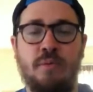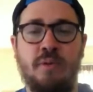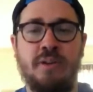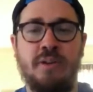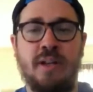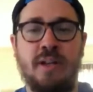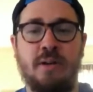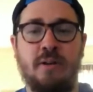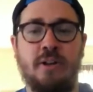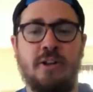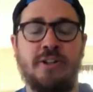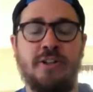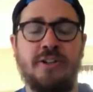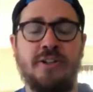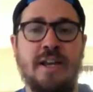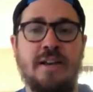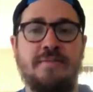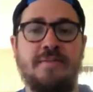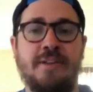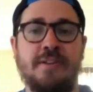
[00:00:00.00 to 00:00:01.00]
not a, a D
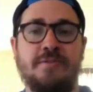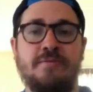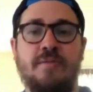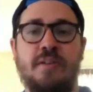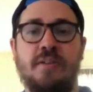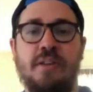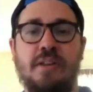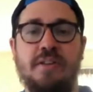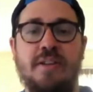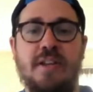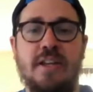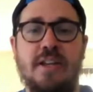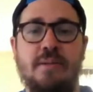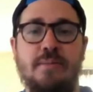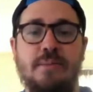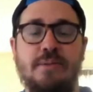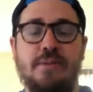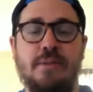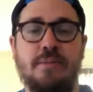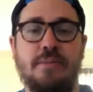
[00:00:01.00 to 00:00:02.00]
F S-friendly team.
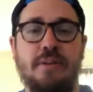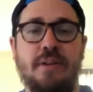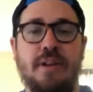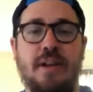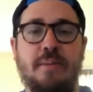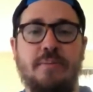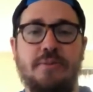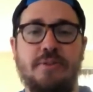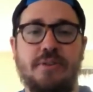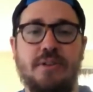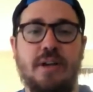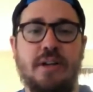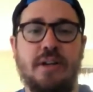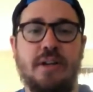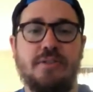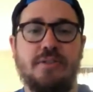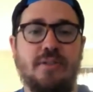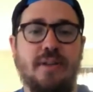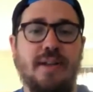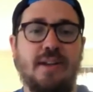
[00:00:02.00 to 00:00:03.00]
It's something that I'm just kind of
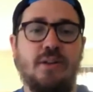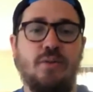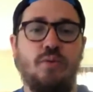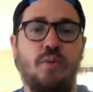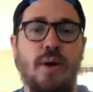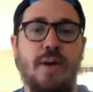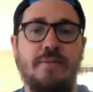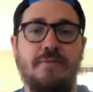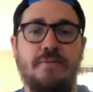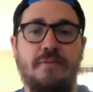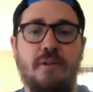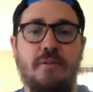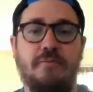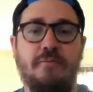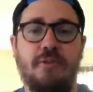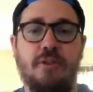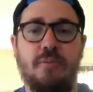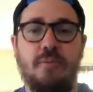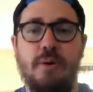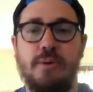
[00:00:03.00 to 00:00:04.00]
staying away from
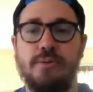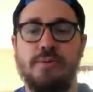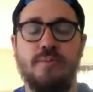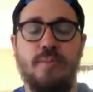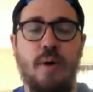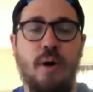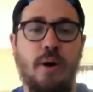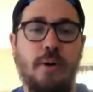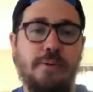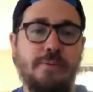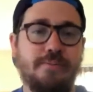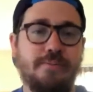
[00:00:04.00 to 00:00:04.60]
for the most part.